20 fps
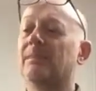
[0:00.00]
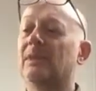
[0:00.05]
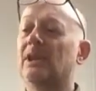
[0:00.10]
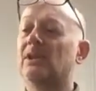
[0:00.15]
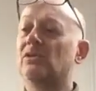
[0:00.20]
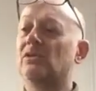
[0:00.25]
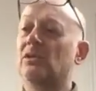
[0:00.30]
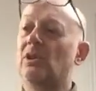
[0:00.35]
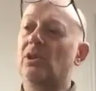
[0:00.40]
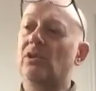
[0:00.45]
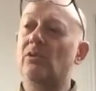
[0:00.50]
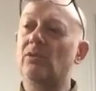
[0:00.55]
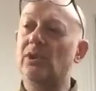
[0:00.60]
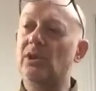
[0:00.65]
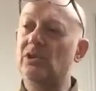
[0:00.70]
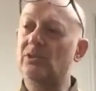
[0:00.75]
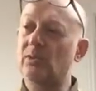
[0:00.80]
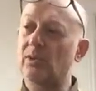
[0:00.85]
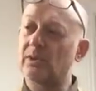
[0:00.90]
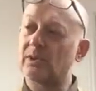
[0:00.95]
So not
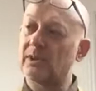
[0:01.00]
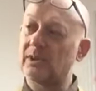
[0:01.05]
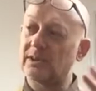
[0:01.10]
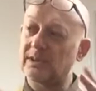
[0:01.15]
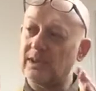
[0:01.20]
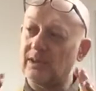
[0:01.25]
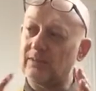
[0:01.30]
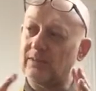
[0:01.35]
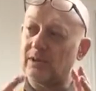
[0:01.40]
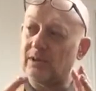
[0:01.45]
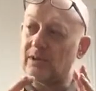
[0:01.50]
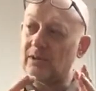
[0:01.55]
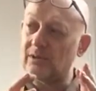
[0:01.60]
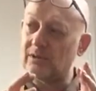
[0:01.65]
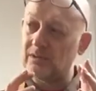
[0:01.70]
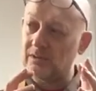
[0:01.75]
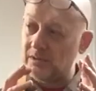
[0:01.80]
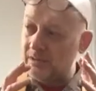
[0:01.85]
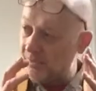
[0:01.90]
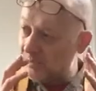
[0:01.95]
only do all things have their
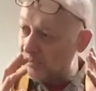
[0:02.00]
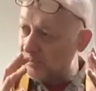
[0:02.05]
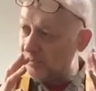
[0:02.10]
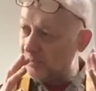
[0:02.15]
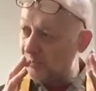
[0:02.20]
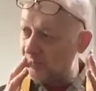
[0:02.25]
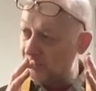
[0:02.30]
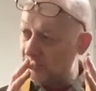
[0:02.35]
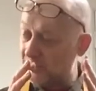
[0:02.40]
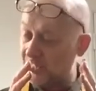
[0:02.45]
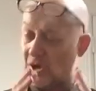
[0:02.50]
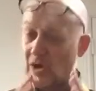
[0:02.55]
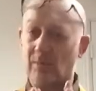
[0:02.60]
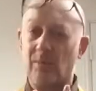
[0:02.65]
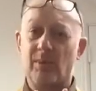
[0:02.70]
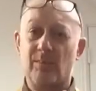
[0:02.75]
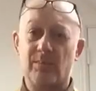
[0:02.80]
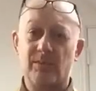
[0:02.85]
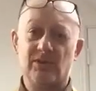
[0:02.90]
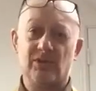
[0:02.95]

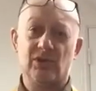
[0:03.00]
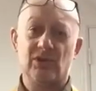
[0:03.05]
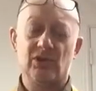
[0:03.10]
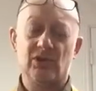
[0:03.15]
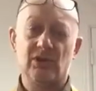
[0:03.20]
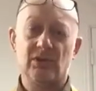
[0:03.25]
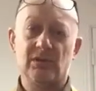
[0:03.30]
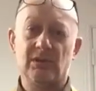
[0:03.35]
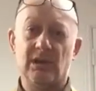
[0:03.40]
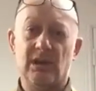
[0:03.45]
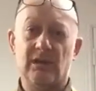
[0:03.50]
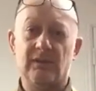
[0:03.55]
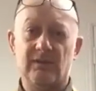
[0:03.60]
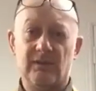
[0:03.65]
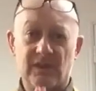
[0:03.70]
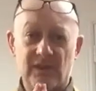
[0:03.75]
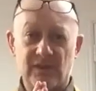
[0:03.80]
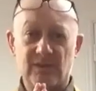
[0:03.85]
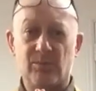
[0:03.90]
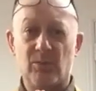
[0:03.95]
Dharma position, and
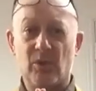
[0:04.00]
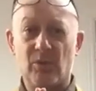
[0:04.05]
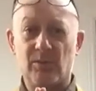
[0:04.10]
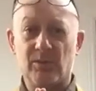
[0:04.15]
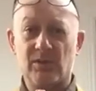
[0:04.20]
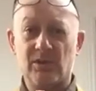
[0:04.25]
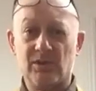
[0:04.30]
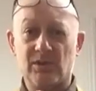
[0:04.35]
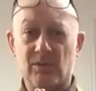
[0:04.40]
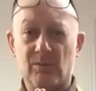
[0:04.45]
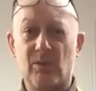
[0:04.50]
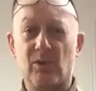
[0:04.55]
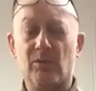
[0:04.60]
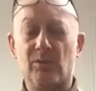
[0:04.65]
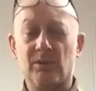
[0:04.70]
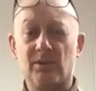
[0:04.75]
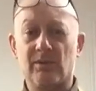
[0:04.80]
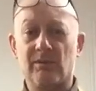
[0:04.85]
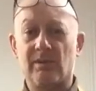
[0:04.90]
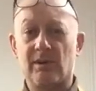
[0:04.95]
this moment is the
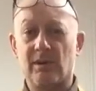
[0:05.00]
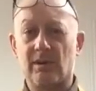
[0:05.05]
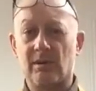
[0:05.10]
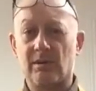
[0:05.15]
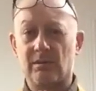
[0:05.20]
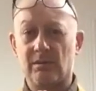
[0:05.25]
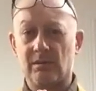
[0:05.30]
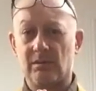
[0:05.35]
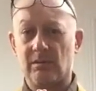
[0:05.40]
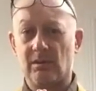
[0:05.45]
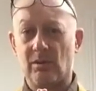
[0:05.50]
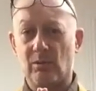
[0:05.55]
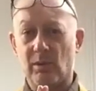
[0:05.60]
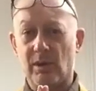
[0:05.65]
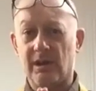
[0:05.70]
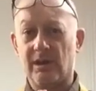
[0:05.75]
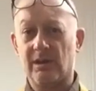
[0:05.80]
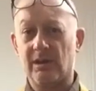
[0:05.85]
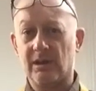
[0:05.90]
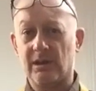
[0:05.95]
moment of our
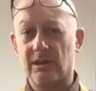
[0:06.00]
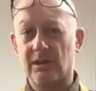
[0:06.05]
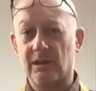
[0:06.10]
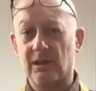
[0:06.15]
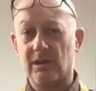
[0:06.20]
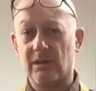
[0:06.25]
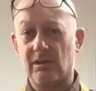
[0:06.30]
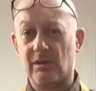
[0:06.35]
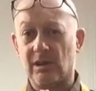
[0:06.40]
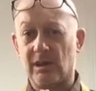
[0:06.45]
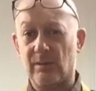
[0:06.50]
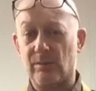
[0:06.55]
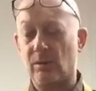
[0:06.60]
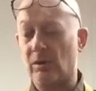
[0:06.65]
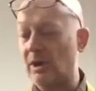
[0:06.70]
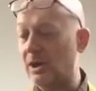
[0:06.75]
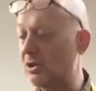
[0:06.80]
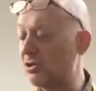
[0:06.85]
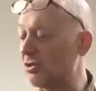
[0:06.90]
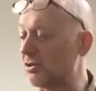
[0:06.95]
awakening and our
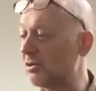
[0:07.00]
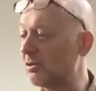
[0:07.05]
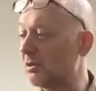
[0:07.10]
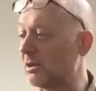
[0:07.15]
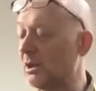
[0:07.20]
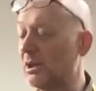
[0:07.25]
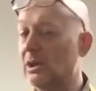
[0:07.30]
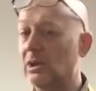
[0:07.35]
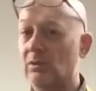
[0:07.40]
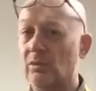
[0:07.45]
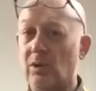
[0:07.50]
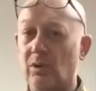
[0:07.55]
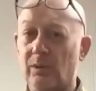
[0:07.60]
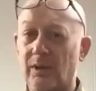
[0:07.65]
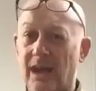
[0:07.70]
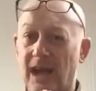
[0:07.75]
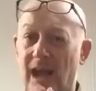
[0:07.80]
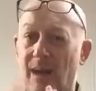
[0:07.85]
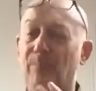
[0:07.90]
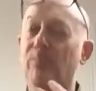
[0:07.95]
liberation, where
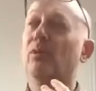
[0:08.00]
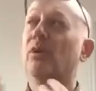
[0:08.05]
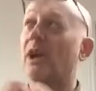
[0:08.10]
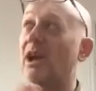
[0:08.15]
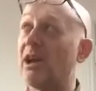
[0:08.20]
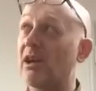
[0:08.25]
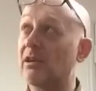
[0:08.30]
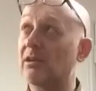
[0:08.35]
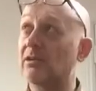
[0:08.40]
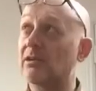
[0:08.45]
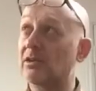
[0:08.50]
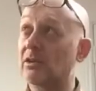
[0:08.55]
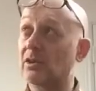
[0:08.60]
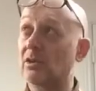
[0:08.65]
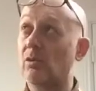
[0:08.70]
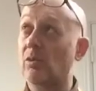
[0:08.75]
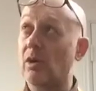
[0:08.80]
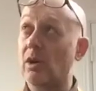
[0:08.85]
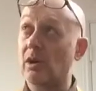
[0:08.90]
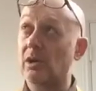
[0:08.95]
we apprehend the
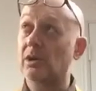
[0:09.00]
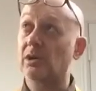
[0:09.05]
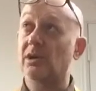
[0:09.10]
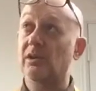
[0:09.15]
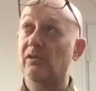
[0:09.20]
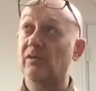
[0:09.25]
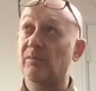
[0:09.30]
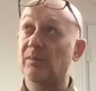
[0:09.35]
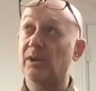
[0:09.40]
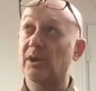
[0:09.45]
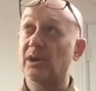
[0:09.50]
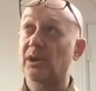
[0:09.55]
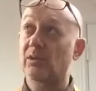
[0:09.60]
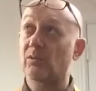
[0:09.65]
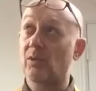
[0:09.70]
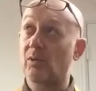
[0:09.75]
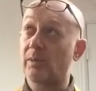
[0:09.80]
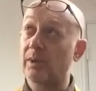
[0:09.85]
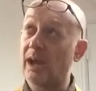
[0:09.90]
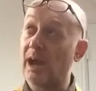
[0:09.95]
quality of being,
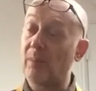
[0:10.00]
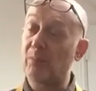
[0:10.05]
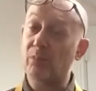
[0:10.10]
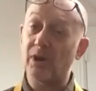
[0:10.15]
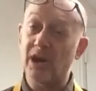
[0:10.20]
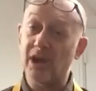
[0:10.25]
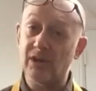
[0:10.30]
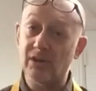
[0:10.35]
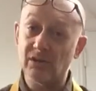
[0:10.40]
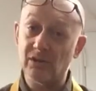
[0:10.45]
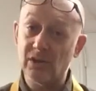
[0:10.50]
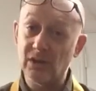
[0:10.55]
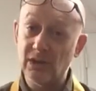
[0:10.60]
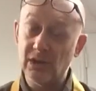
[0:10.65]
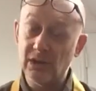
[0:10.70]
where we apprehend